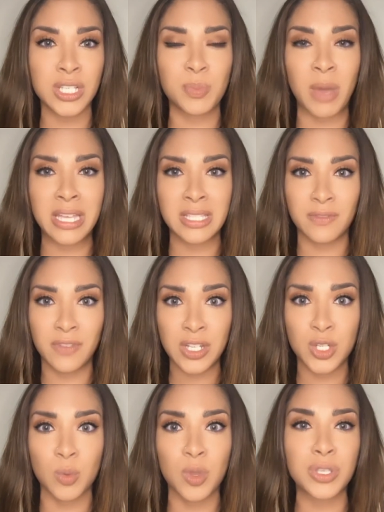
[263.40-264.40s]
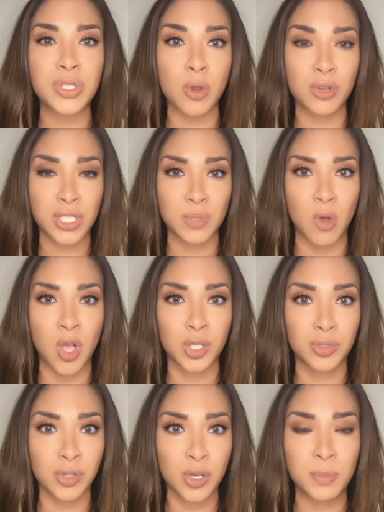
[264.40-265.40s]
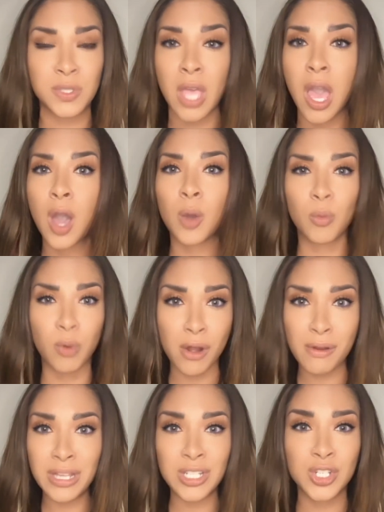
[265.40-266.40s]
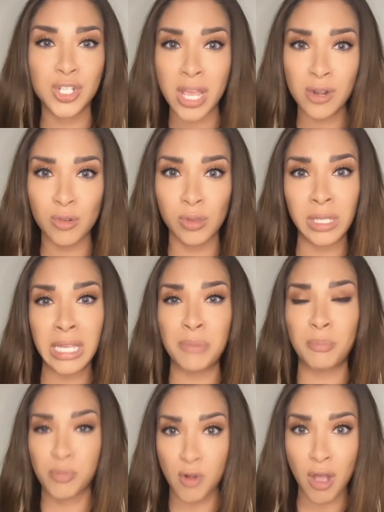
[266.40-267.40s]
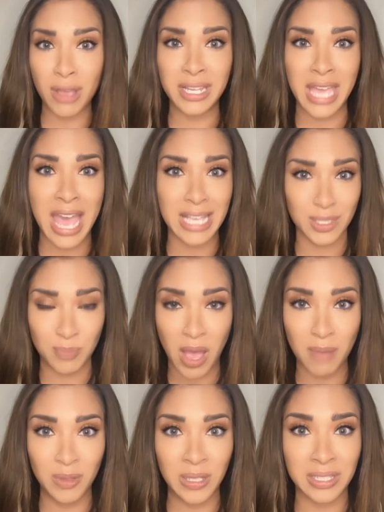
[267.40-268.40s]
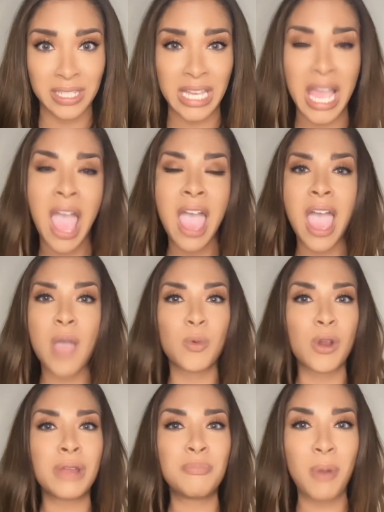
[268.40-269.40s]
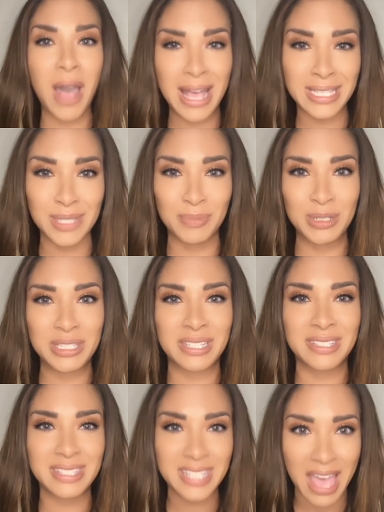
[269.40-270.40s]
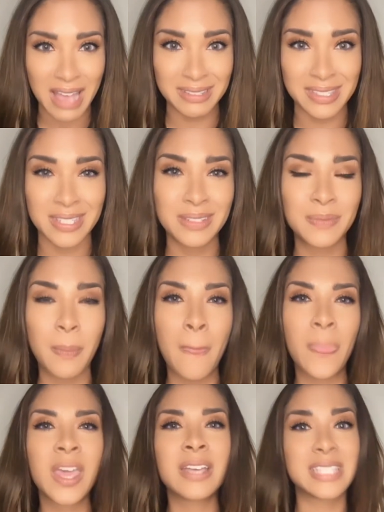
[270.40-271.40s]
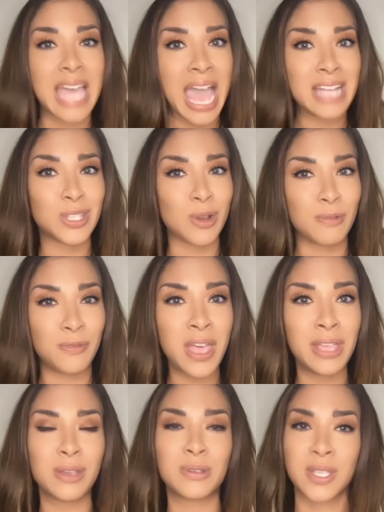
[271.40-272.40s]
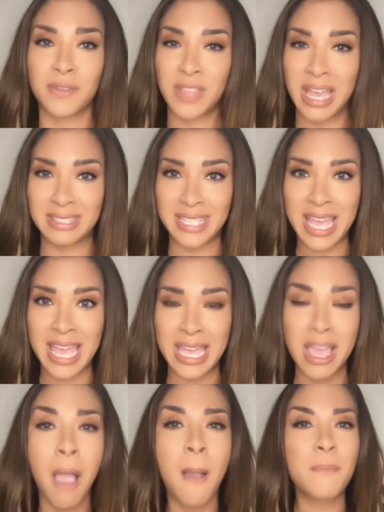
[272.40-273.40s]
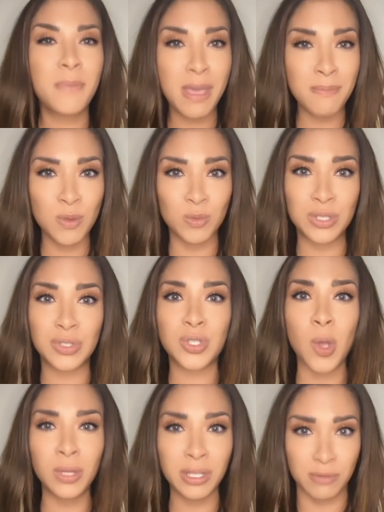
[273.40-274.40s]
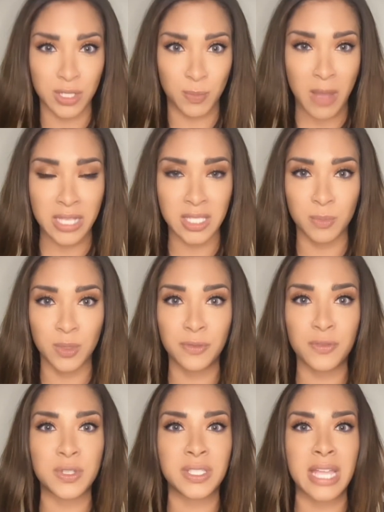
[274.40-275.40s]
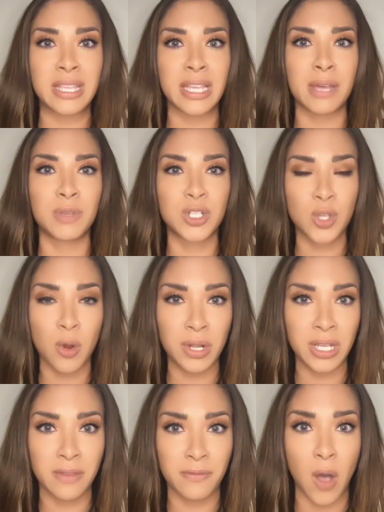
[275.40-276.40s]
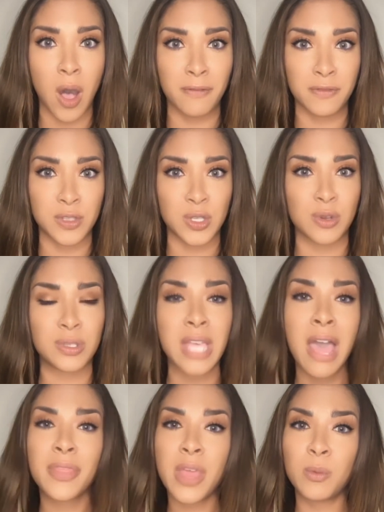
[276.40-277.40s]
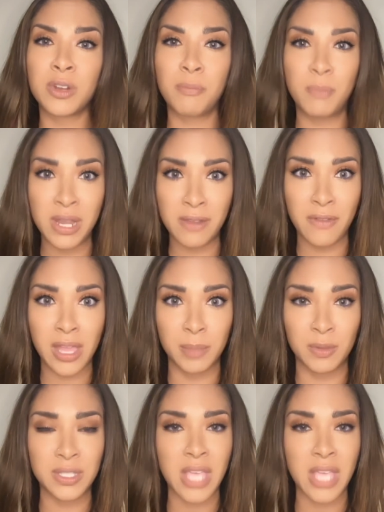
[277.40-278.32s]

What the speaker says: by individuals or small groups weren't generally broadcast publicly and were impossible to detect. To add to her failures of that day, Pittman was solely responsible for sending a majority of officers that would have been available to